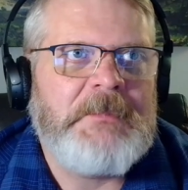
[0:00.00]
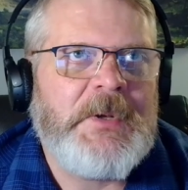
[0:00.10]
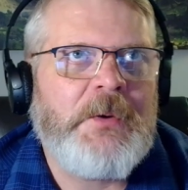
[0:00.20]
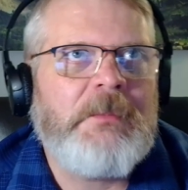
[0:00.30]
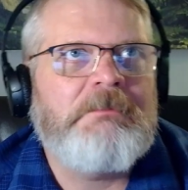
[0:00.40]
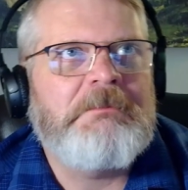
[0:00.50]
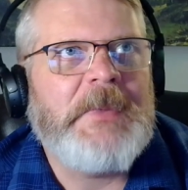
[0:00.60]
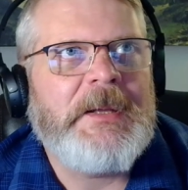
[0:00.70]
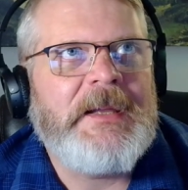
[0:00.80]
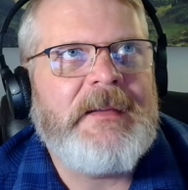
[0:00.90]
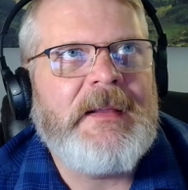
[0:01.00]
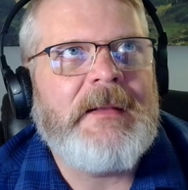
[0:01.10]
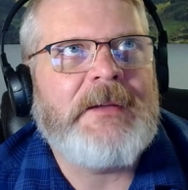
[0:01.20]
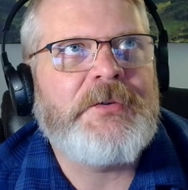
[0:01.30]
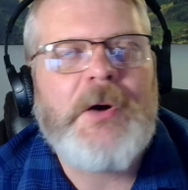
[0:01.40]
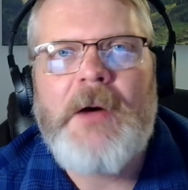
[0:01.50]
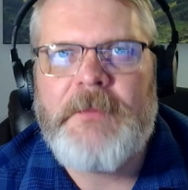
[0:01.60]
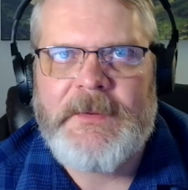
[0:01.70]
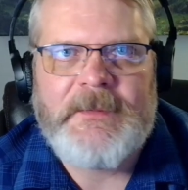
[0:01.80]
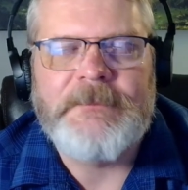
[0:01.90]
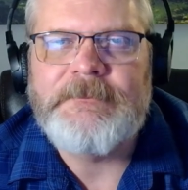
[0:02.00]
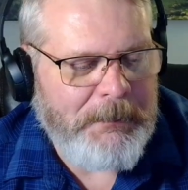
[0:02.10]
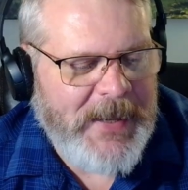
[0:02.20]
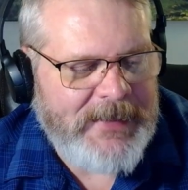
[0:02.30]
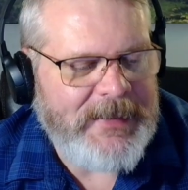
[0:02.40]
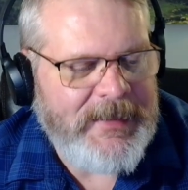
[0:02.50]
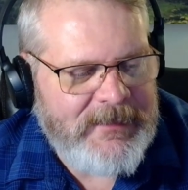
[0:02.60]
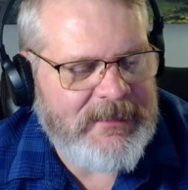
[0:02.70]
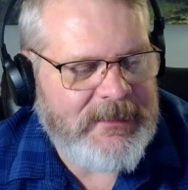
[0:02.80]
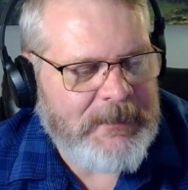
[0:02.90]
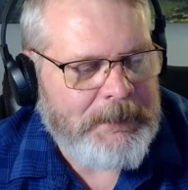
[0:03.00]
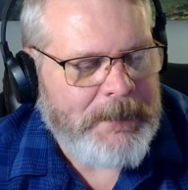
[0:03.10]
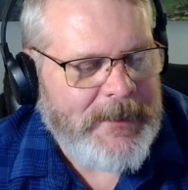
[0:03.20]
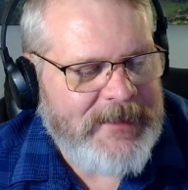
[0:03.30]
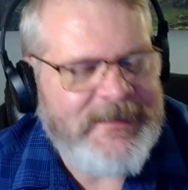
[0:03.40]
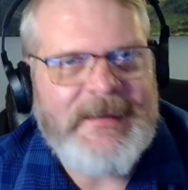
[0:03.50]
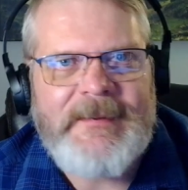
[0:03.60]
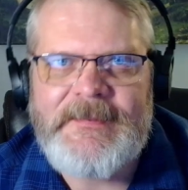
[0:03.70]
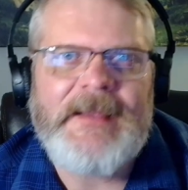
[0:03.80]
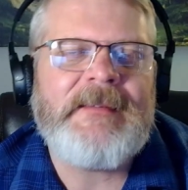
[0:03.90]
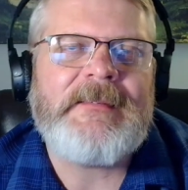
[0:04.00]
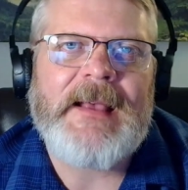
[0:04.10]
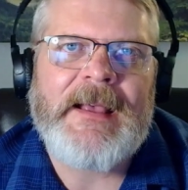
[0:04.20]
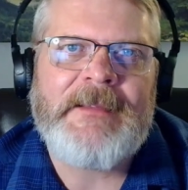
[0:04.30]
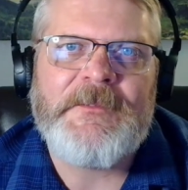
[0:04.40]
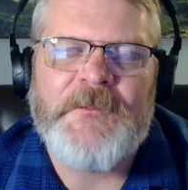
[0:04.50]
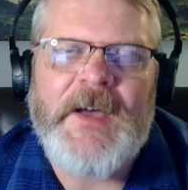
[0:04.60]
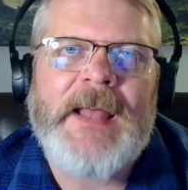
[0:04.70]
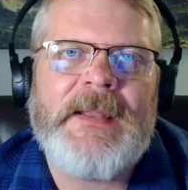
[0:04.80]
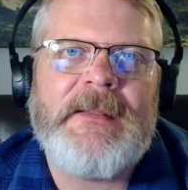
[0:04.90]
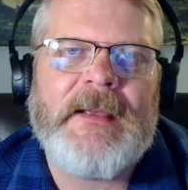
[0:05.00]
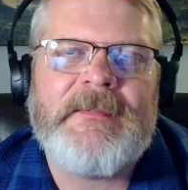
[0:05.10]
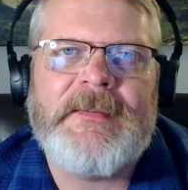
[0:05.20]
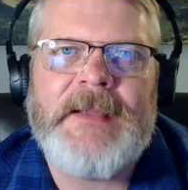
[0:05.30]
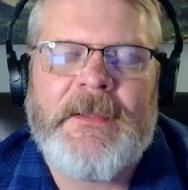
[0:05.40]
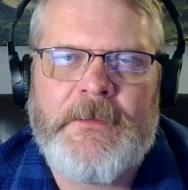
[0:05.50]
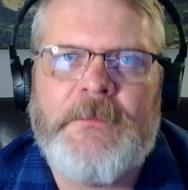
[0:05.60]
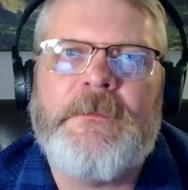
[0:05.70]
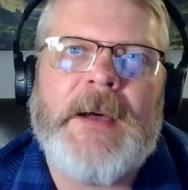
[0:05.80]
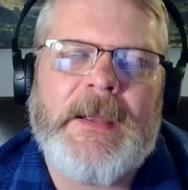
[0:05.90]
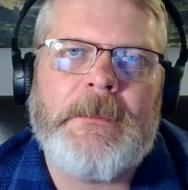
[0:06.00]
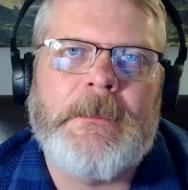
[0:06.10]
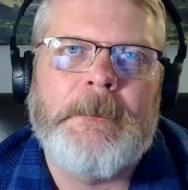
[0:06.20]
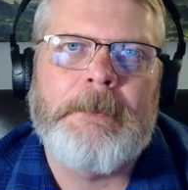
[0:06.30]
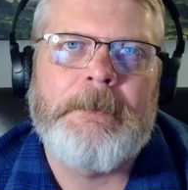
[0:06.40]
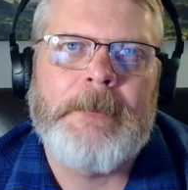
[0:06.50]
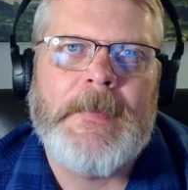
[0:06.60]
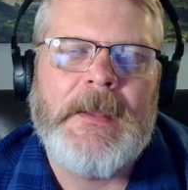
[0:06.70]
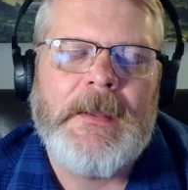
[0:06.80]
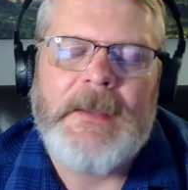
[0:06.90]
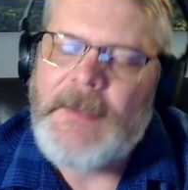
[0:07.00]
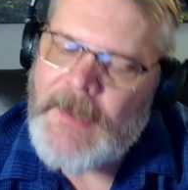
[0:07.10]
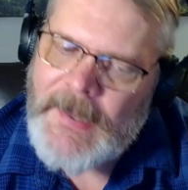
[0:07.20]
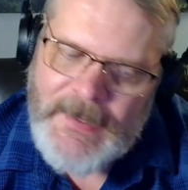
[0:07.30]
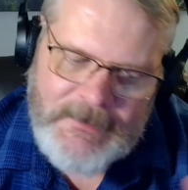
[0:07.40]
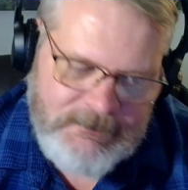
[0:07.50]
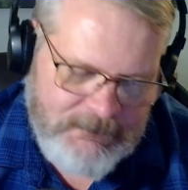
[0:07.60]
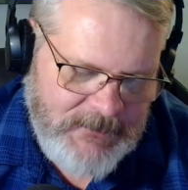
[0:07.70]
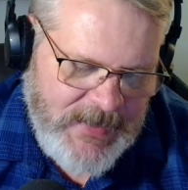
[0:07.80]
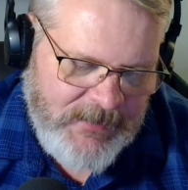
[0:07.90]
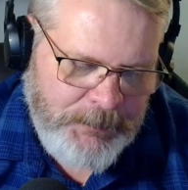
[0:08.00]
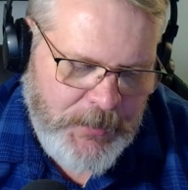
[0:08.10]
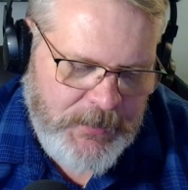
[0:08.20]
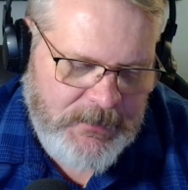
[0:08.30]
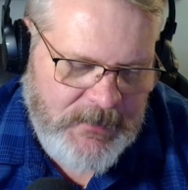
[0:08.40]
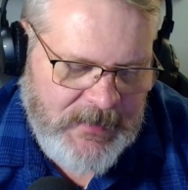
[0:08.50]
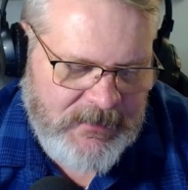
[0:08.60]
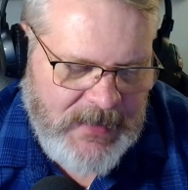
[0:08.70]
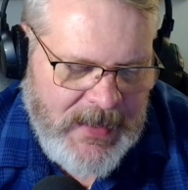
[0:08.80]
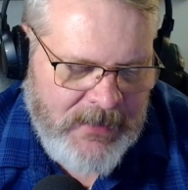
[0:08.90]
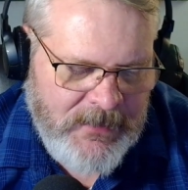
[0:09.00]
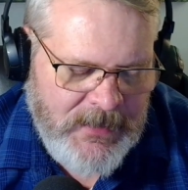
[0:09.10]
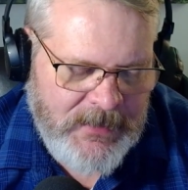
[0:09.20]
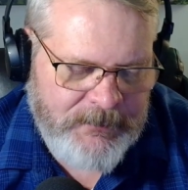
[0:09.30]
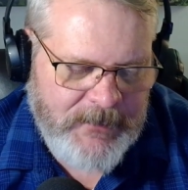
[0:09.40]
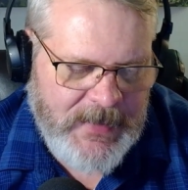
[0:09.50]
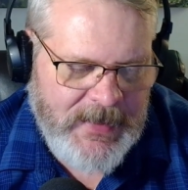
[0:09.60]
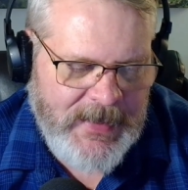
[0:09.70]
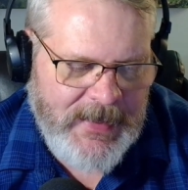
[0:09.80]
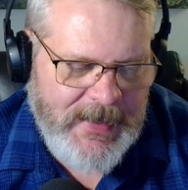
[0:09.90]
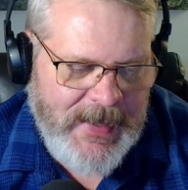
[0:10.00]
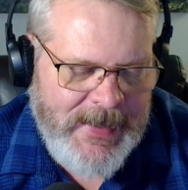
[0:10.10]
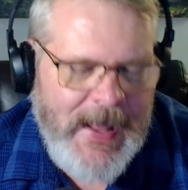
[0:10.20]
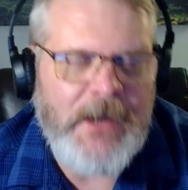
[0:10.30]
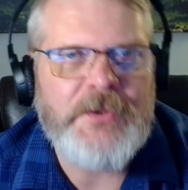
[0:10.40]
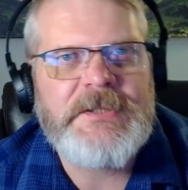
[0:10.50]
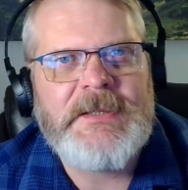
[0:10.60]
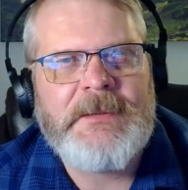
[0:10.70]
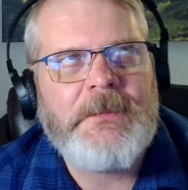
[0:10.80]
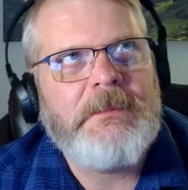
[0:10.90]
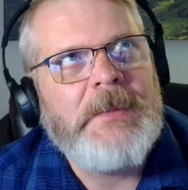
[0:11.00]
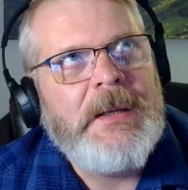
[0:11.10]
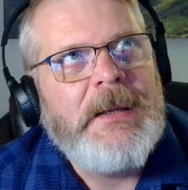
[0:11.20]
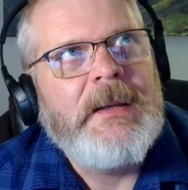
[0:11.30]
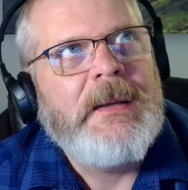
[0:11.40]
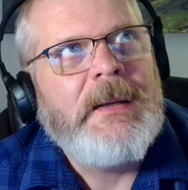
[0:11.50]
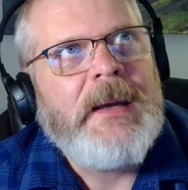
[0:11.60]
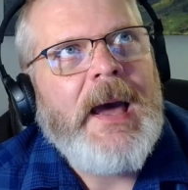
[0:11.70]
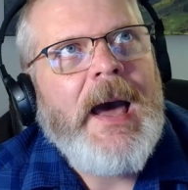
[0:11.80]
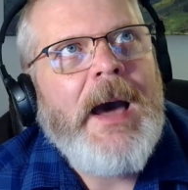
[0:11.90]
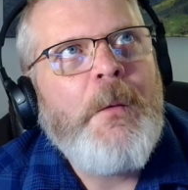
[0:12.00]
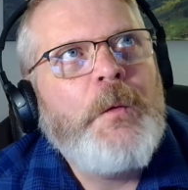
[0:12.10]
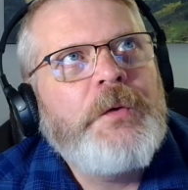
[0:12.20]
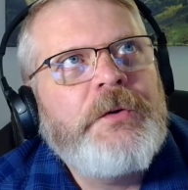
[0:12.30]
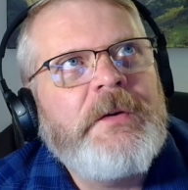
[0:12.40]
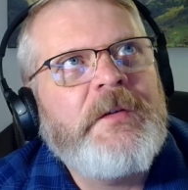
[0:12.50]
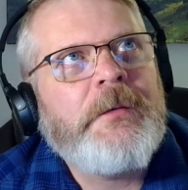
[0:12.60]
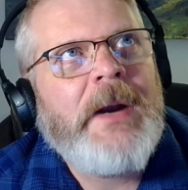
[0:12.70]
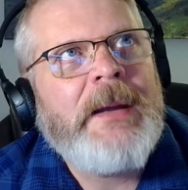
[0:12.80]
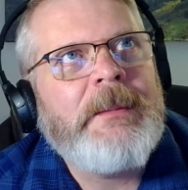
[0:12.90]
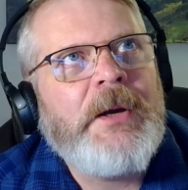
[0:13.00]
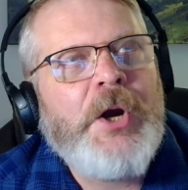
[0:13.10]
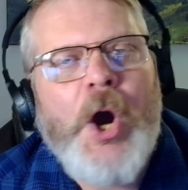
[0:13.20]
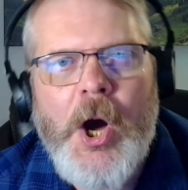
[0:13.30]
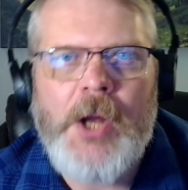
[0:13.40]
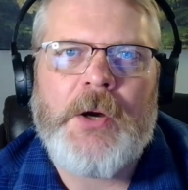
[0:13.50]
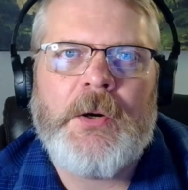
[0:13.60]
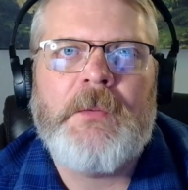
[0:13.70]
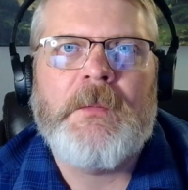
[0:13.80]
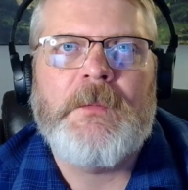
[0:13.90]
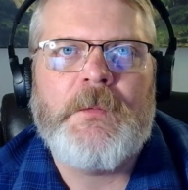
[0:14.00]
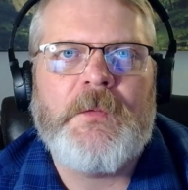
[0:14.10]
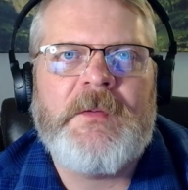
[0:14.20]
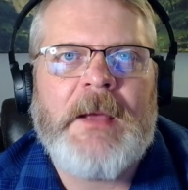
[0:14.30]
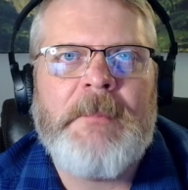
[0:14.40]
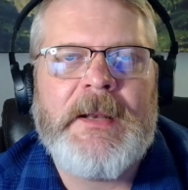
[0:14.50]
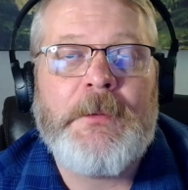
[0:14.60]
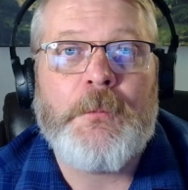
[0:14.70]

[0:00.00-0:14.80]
no, it atrophies. But it's a sense as valid as the other five. And let's put this other analogy. How would you describe color to somebody who